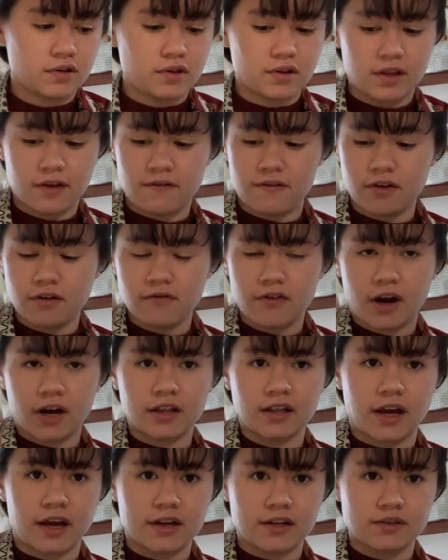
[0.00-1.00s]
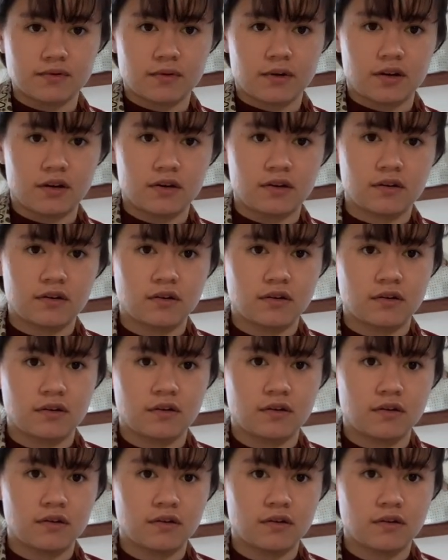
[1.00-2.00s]
They feel very light as well.
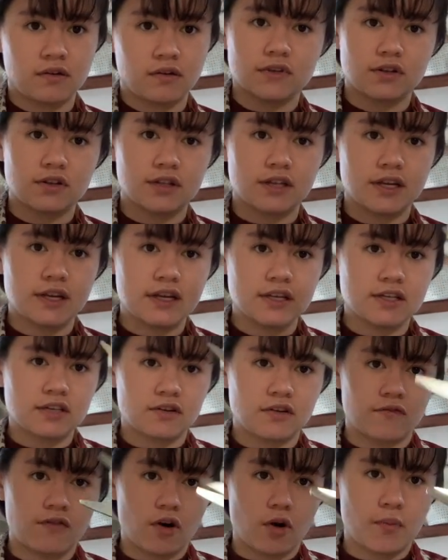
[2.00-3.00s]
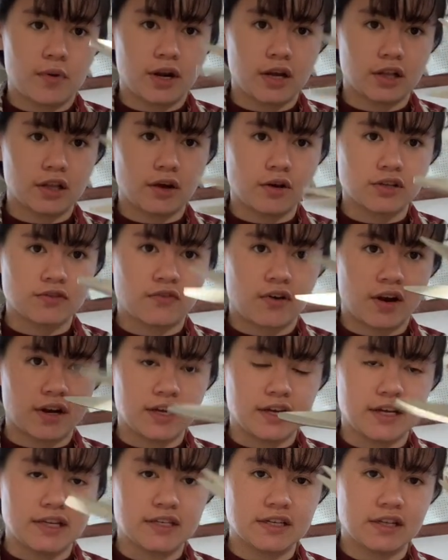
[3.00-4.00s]
So these sort of open and close very
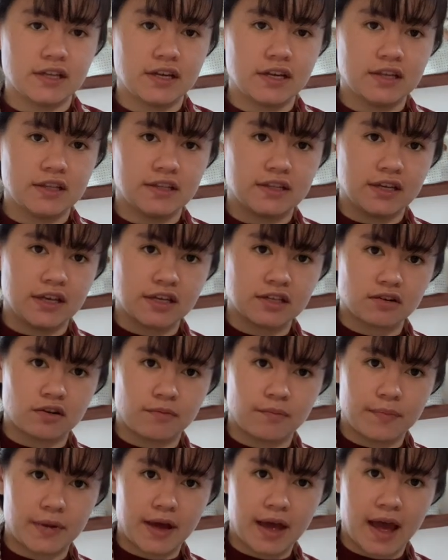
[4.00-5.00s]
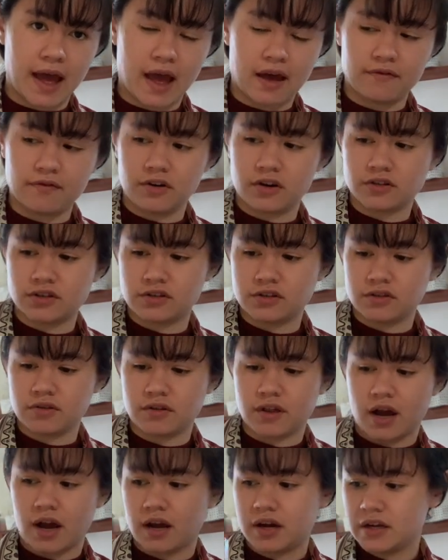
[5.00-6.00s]
easily. These are a bit heavier to do
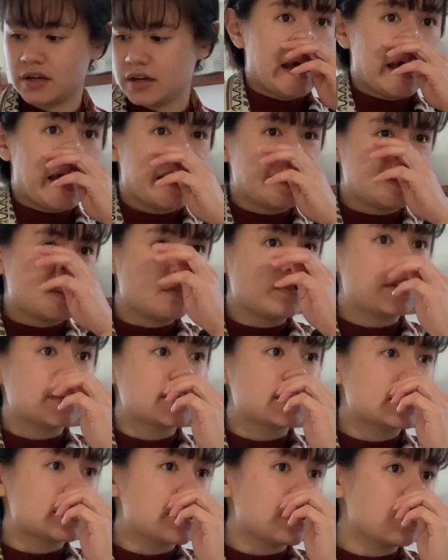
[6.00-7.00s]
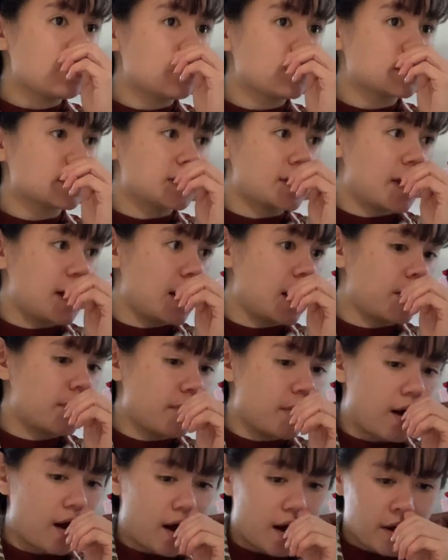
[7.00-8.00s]
that. And to distinguish
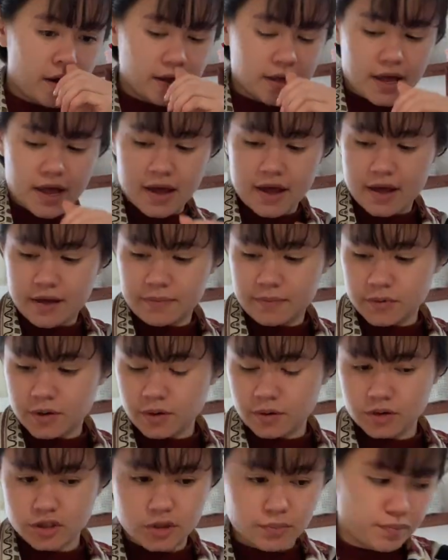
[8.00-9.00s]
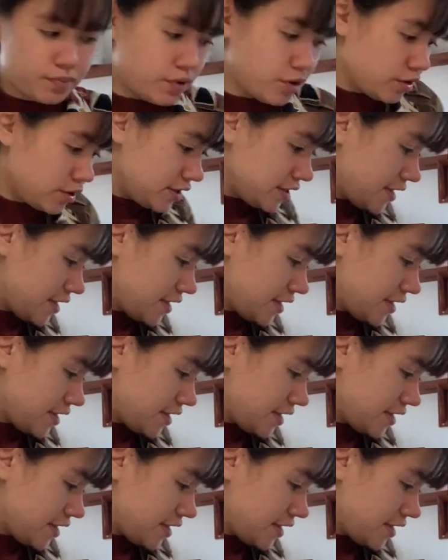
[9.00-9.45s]
them, I am going to put